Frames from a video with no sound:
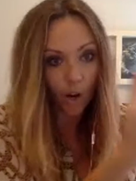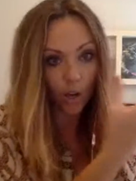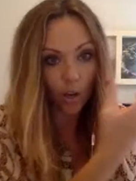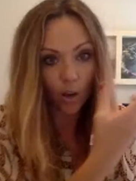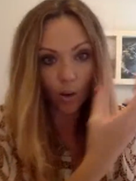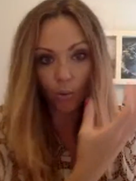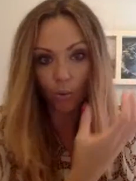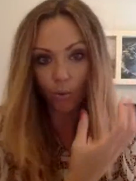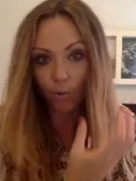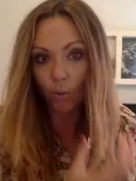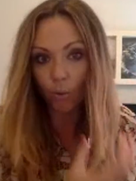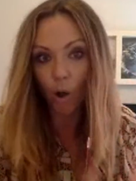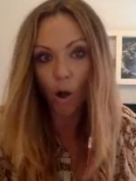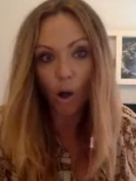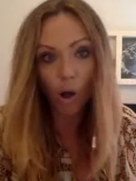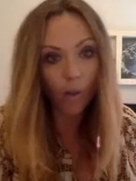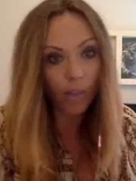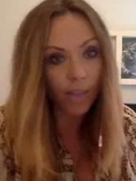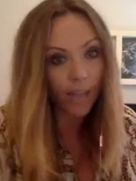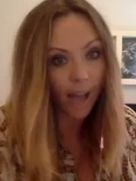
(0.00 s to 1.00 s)
to go through,
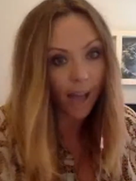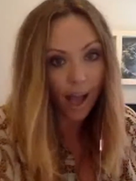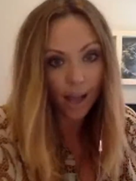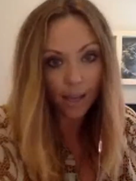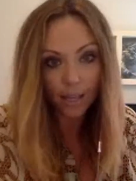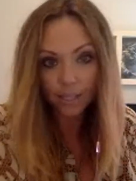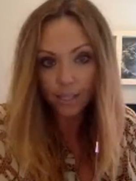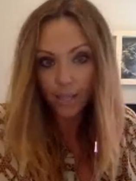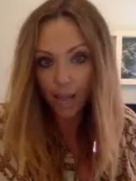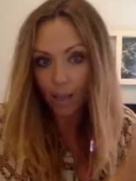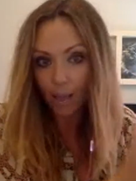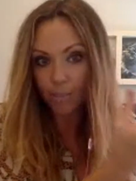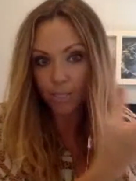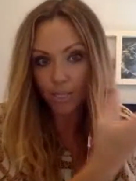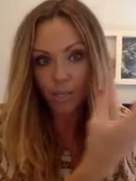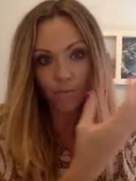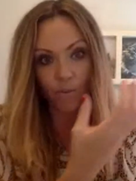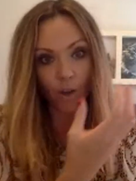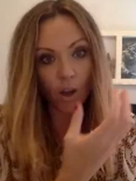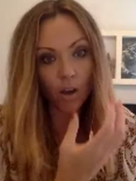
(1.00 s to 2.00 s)
all the archetypes
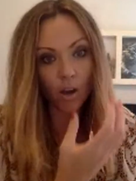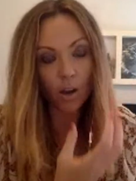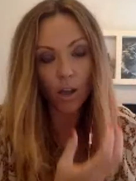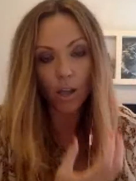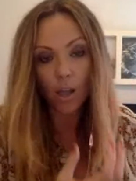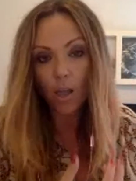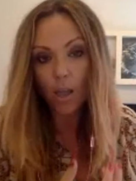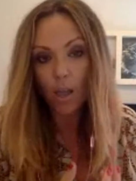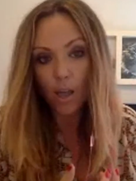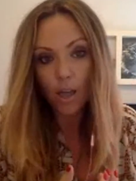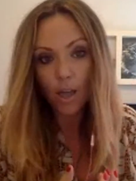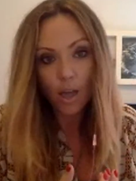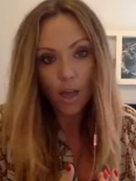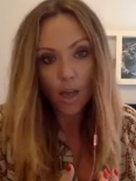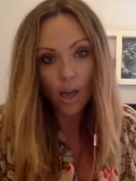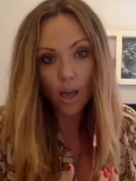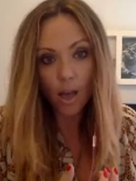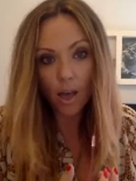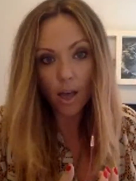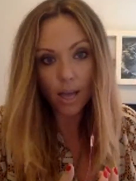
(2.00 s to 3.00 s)
that you've got to
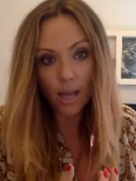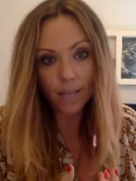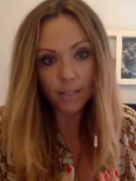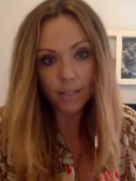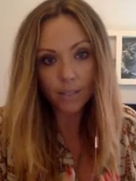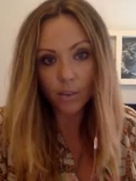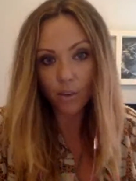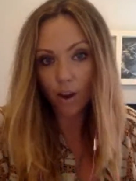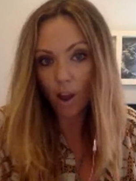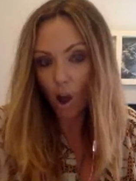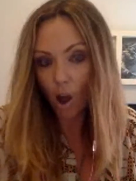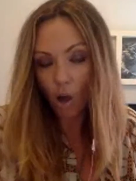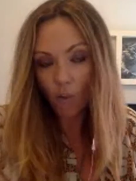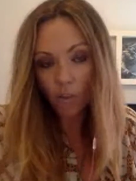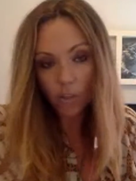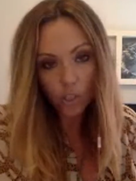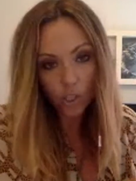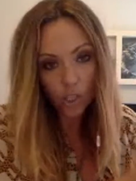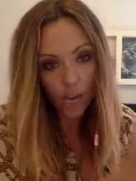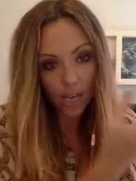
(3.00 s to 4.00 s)
integrate, all
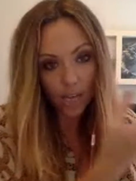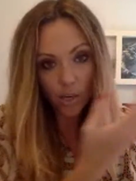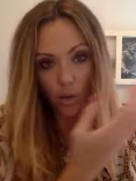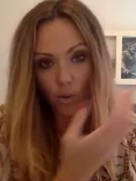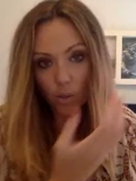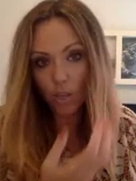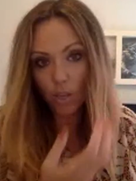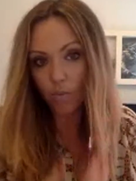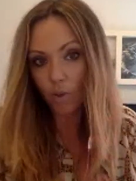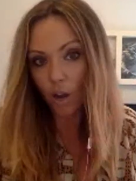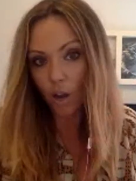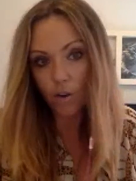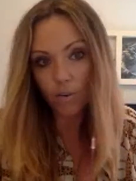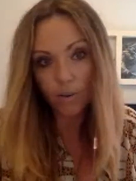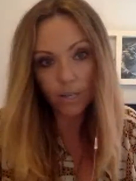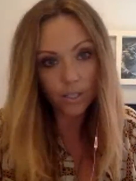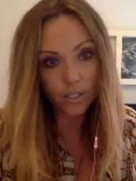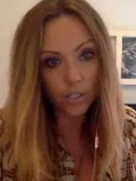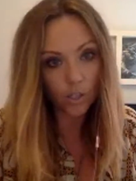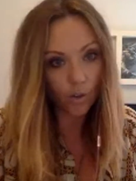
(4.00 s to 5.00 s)
the shadow that you've got to
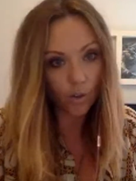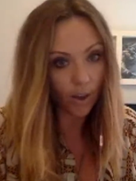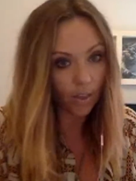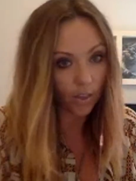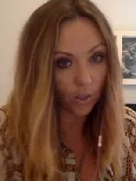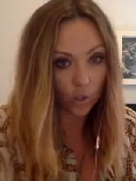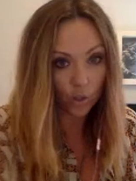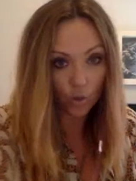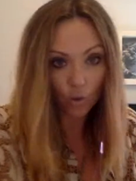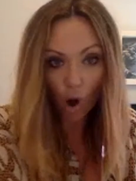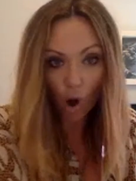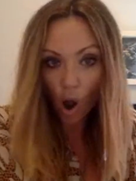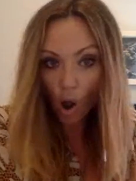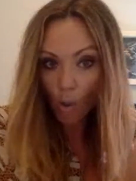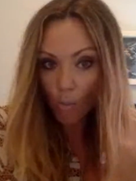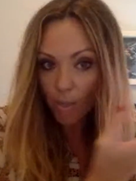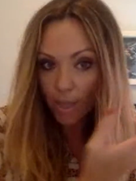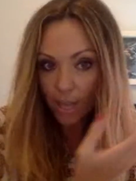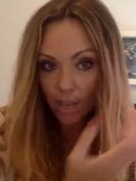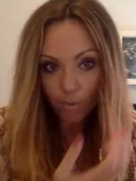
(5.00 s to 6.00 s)
integrate, the
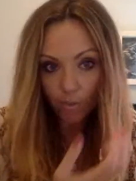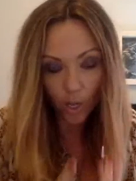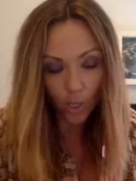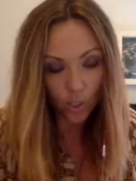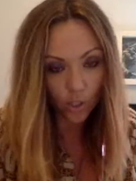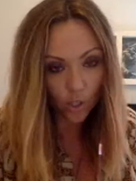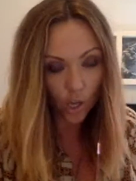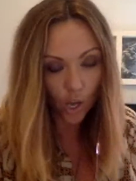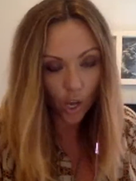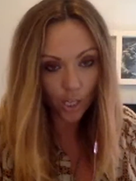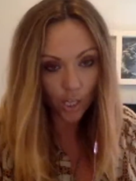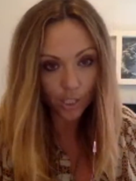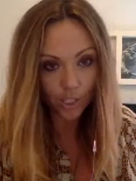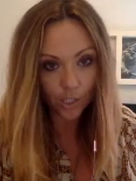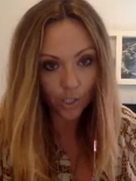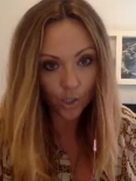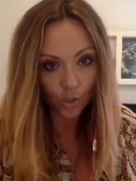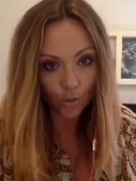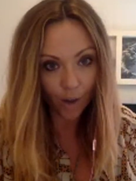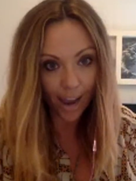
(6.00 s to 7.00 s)
trauma that you've got to turn
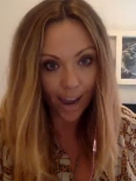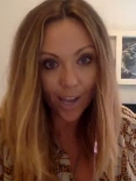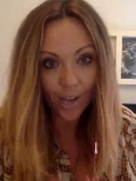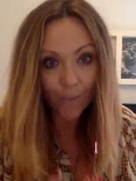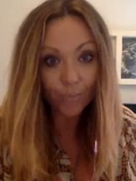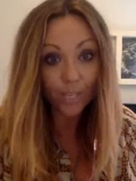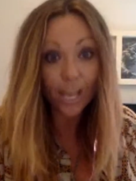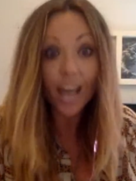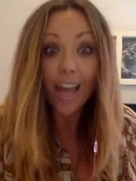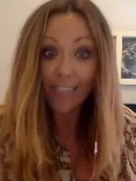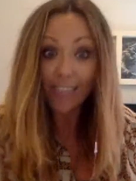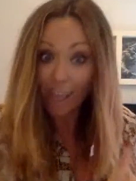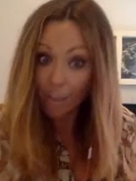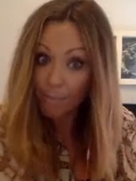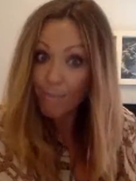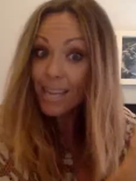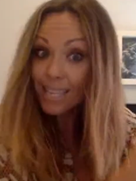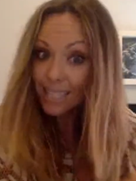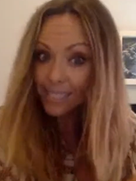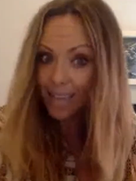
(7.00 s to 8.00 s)
into triumphs. They
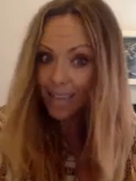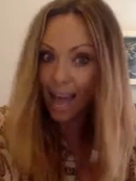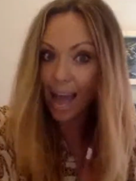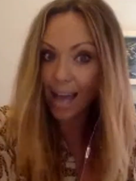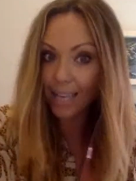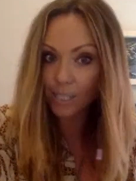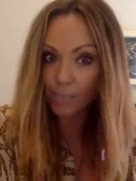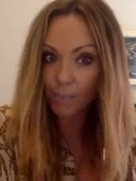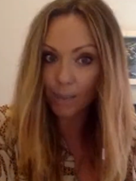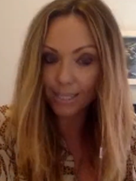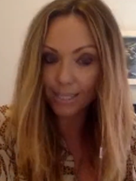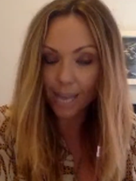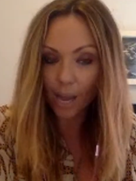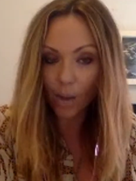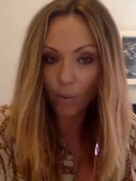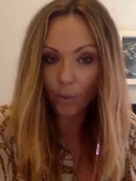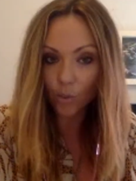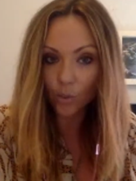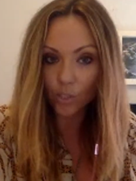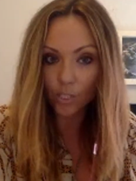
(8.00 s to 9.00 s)
miss that aspect
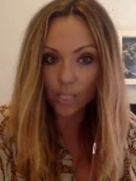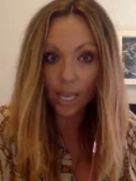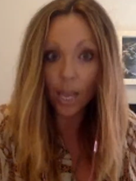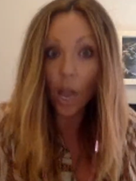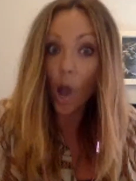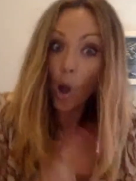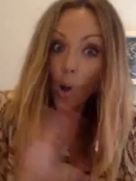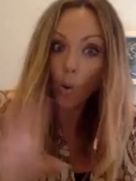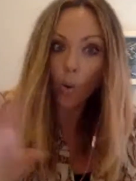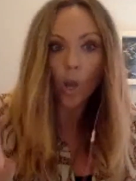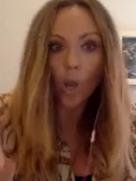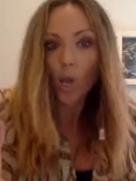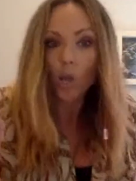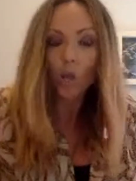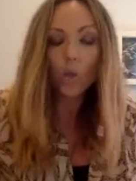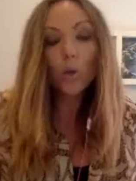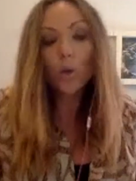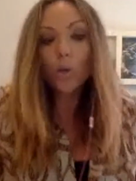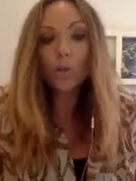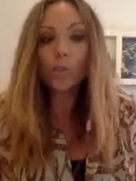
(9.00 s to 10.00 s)
out and just say, oh,
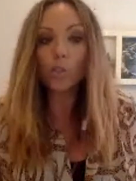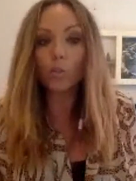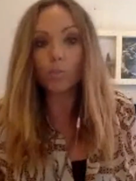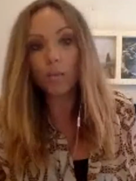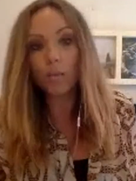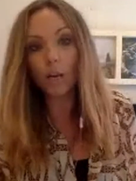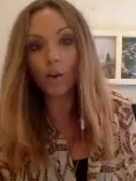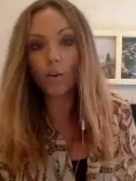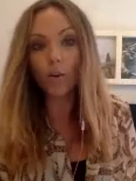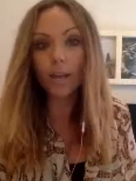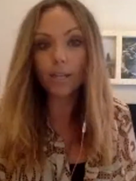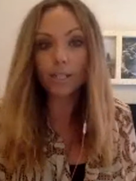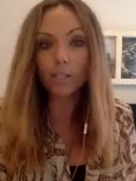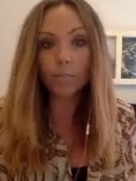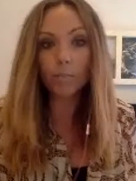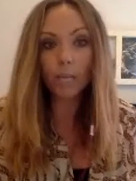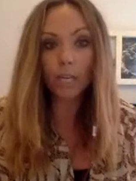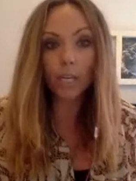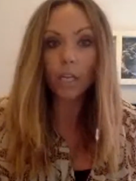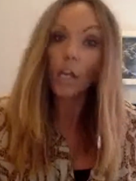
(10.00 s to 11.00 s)
you can just be a creator
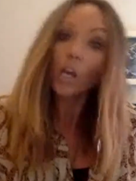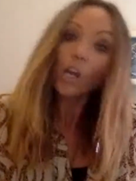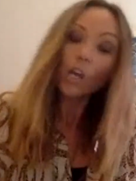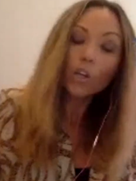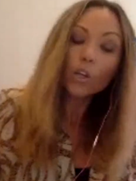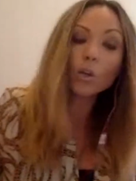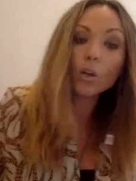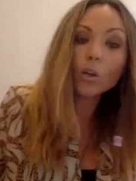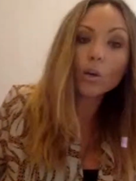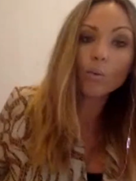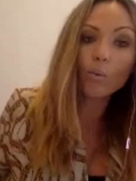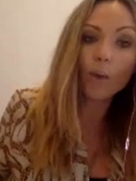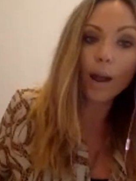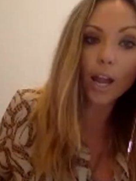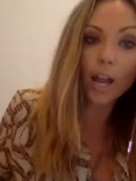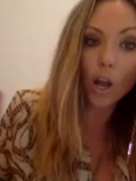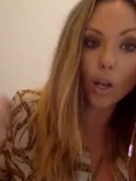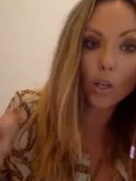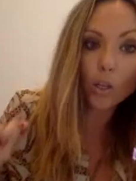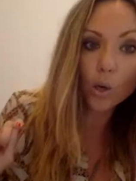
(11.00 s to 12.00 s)
being. You can
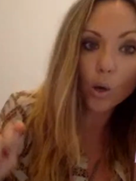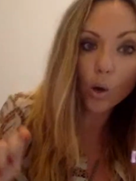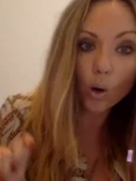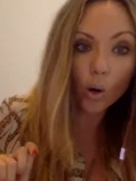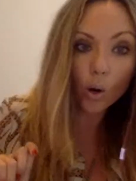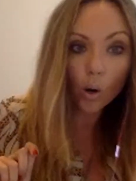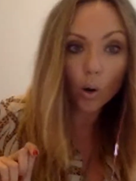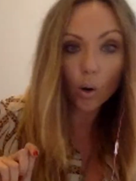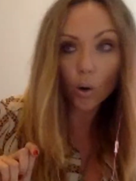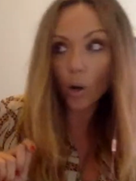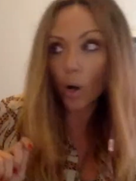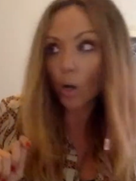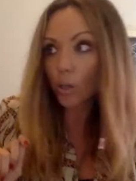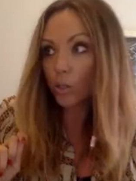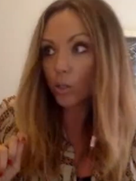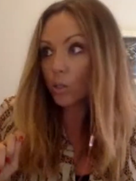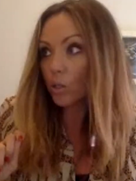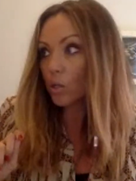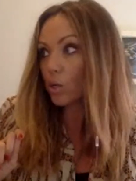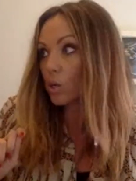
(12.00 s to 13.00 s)
write on
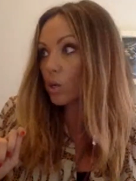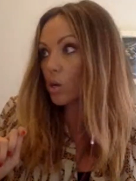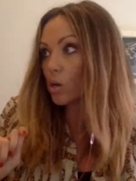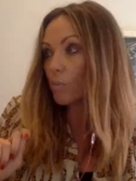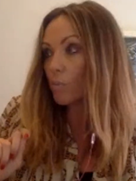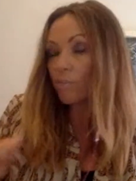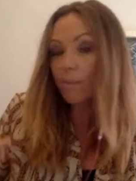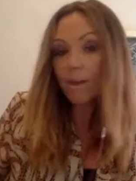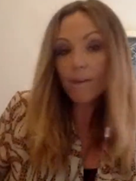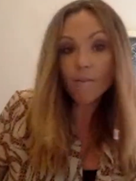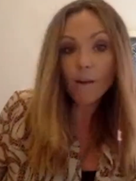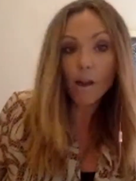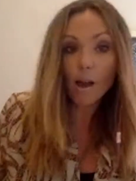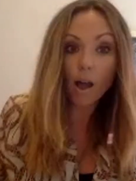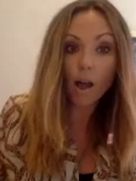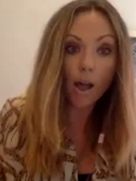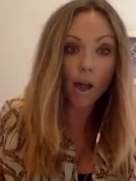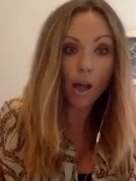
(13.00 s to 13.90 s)
your mirror,